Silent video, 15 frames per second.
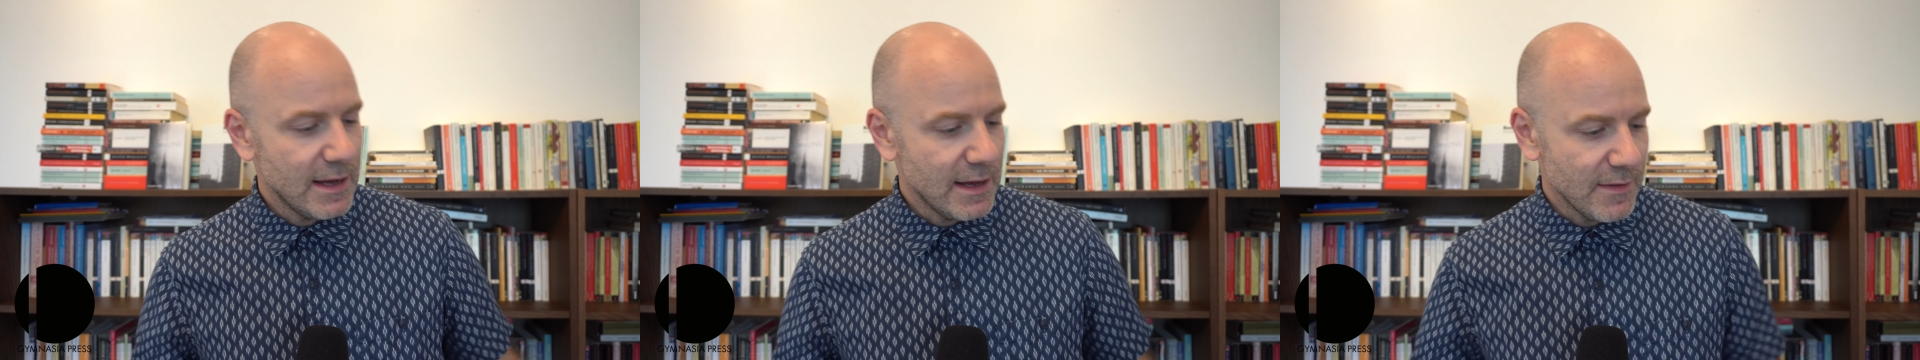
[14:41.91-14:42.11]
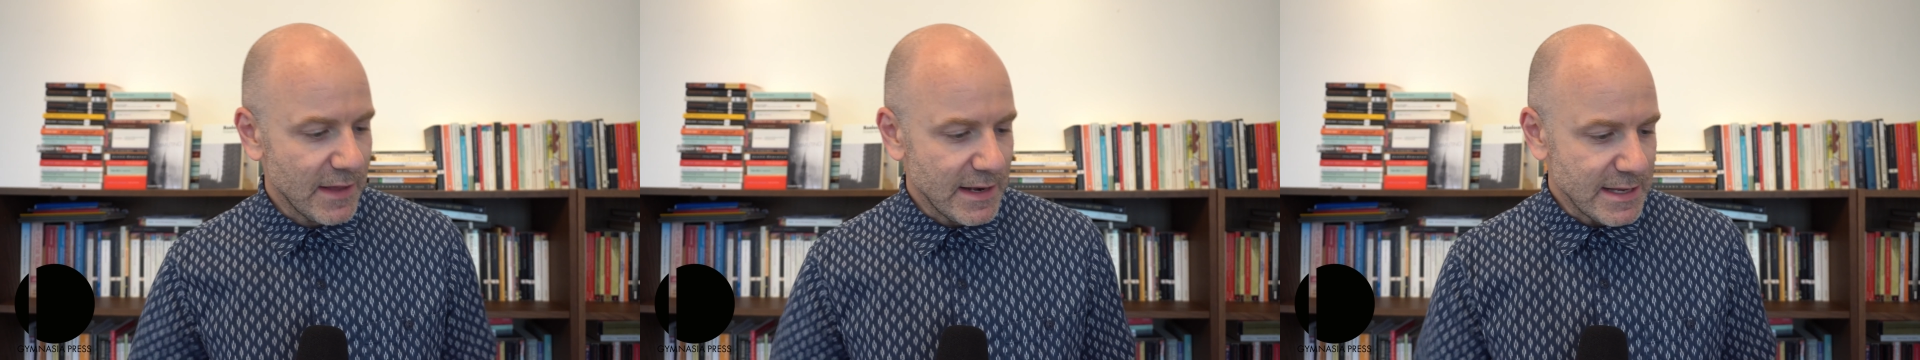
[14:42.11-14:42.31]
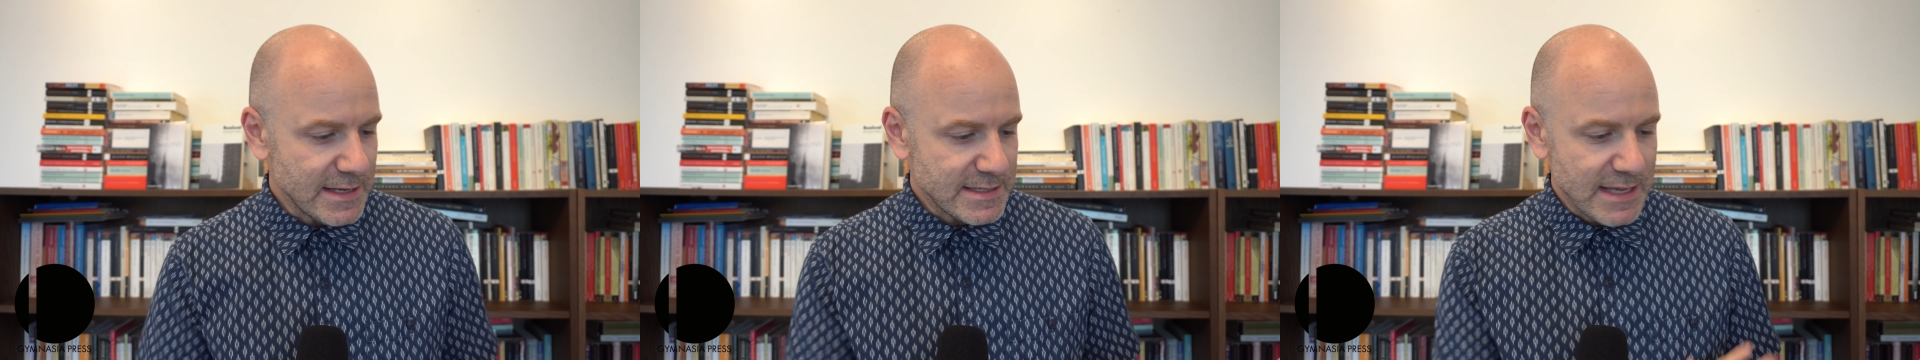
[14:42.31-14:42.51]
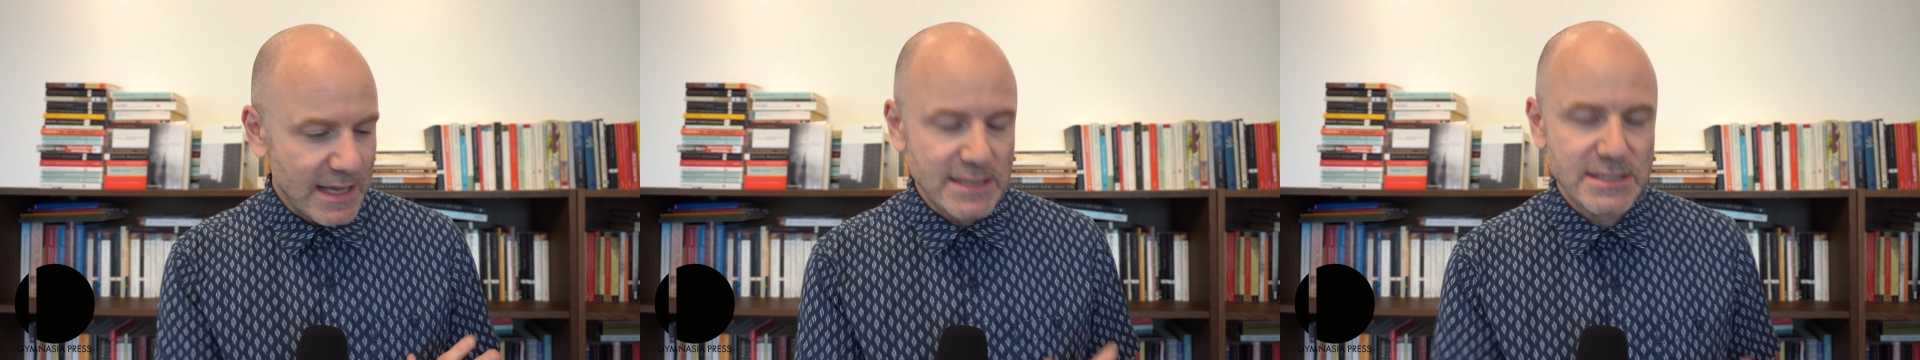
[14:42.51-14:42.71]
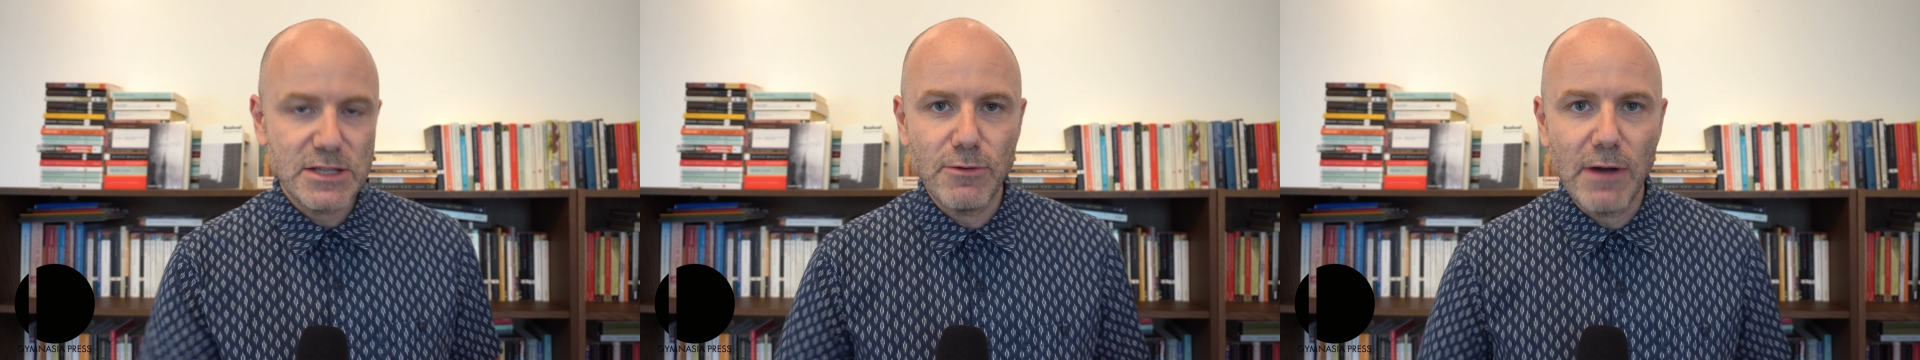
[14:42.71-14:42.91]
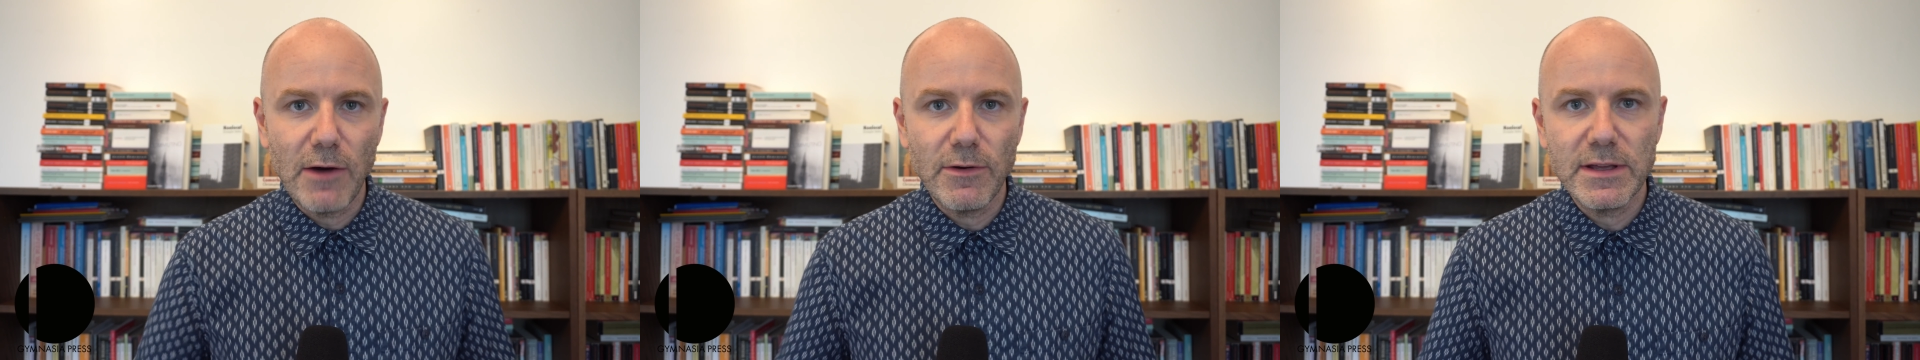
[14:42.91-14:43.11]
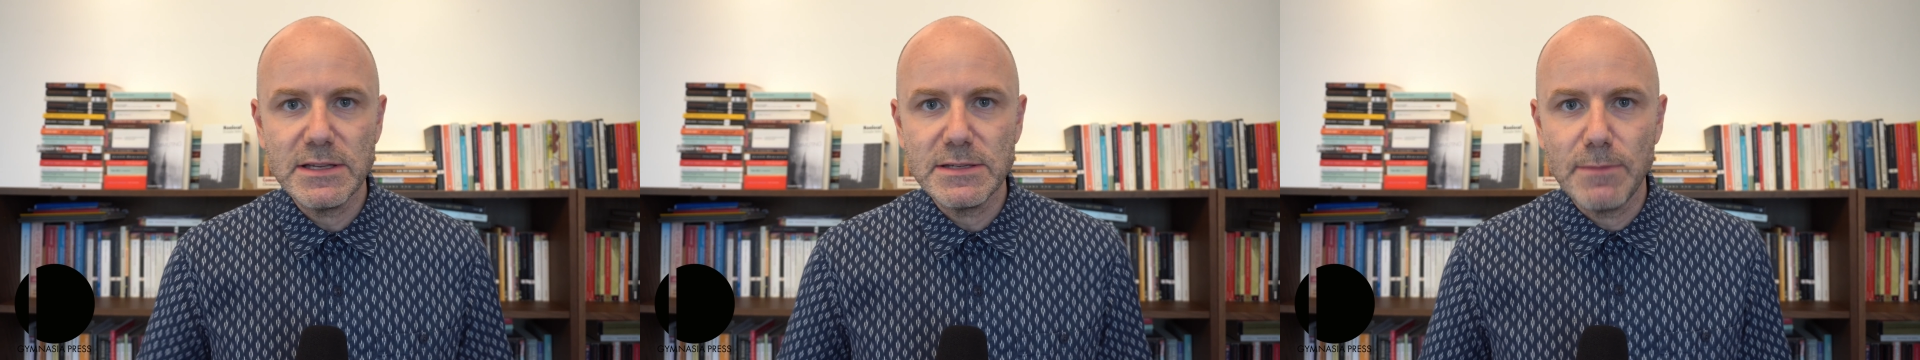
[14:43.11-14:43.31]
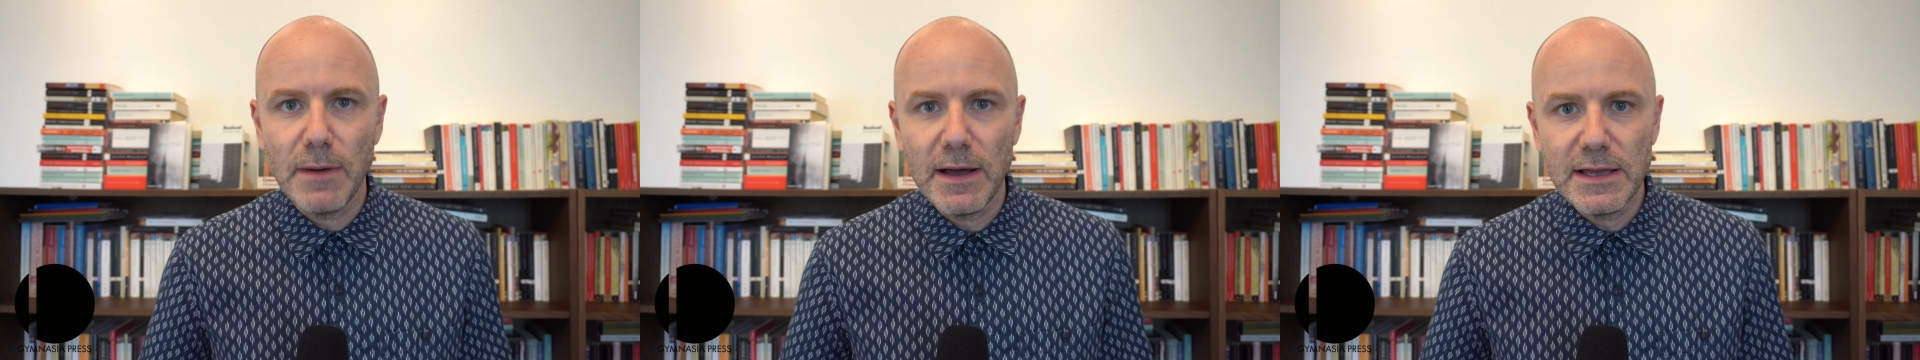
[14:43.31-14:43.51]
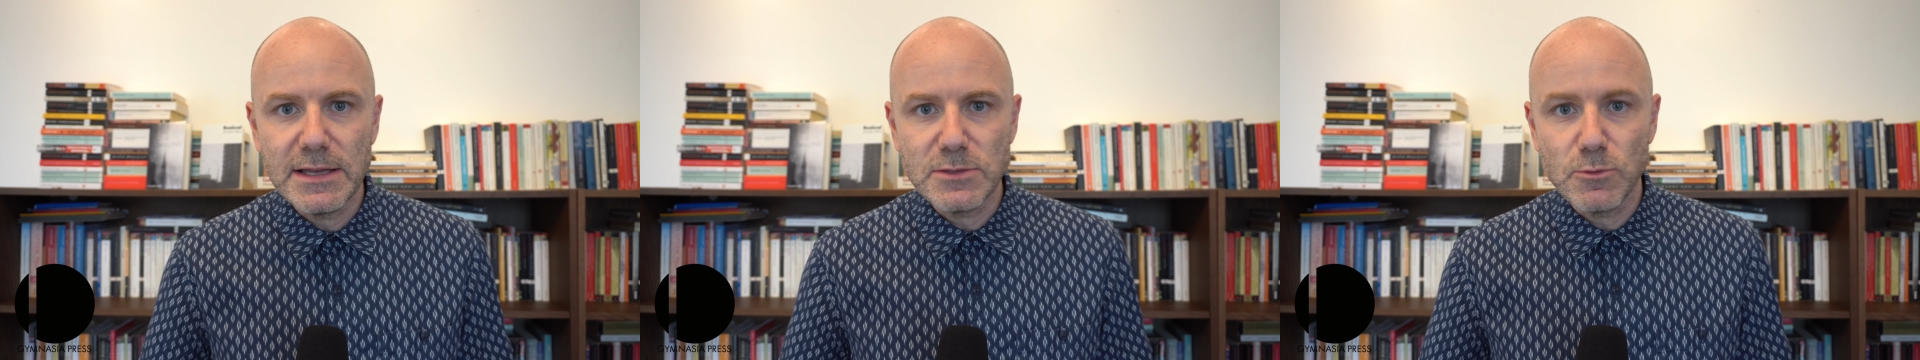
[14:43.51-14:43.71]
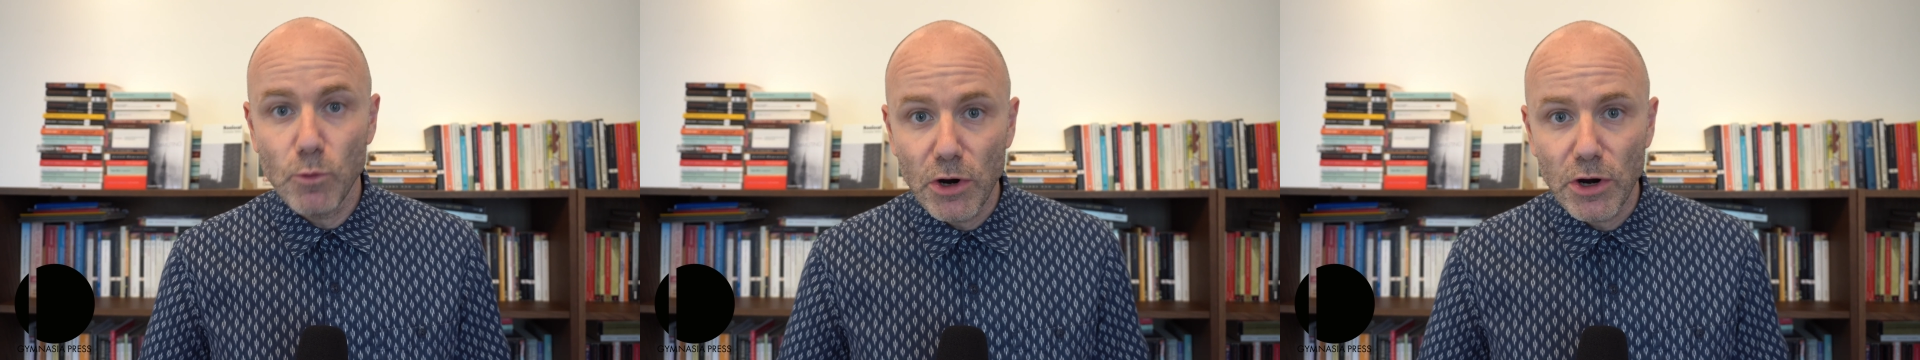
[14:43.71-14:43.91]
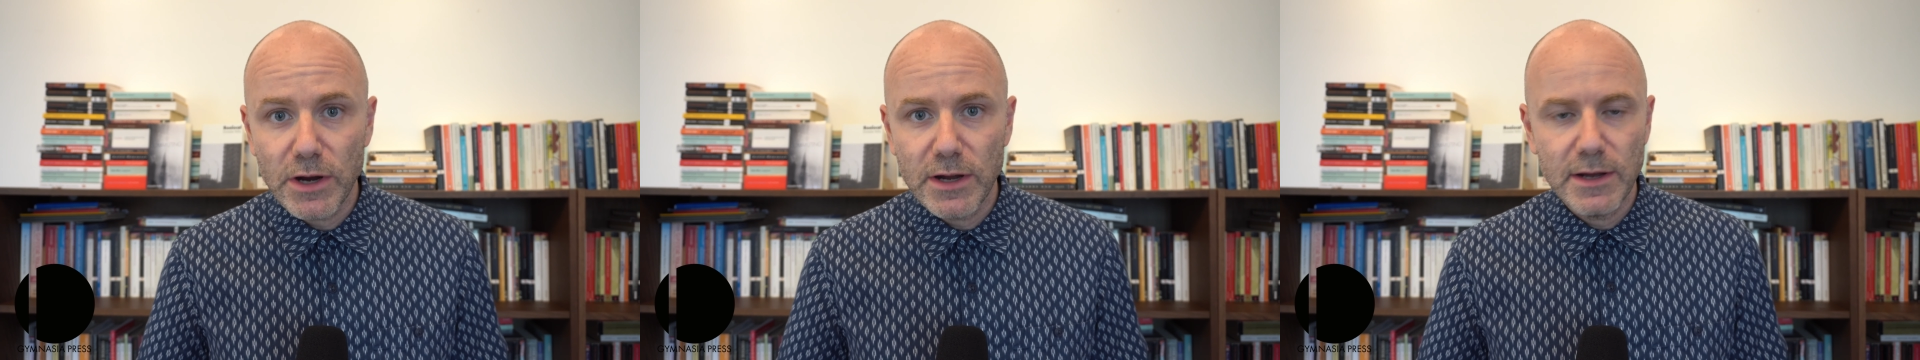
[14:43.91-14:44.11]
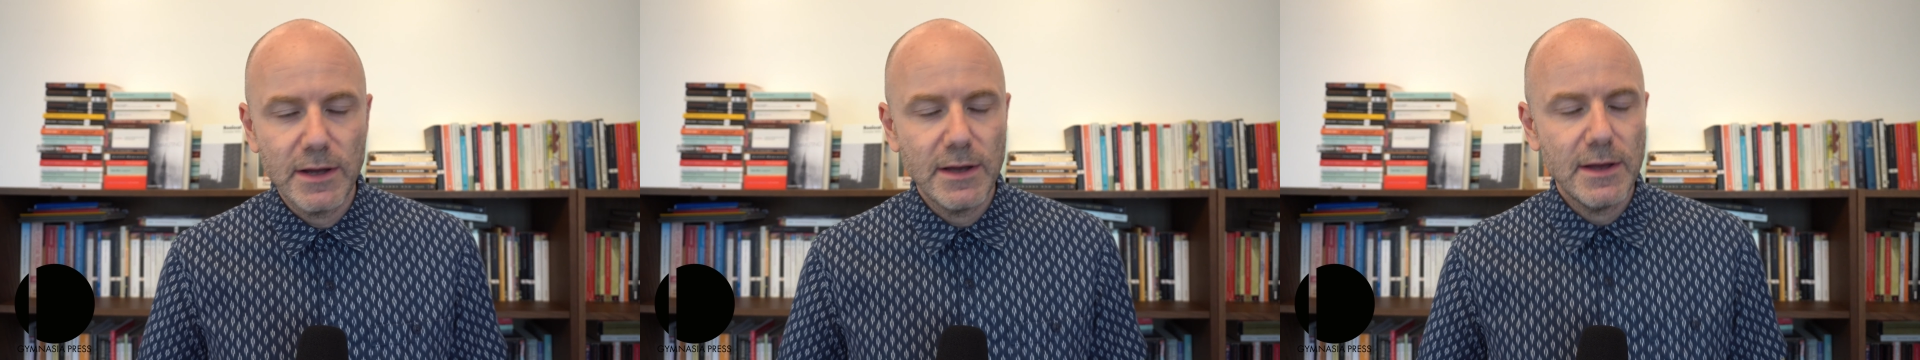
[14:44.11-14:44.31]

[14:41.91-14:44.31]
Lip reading: that he says throughout his work.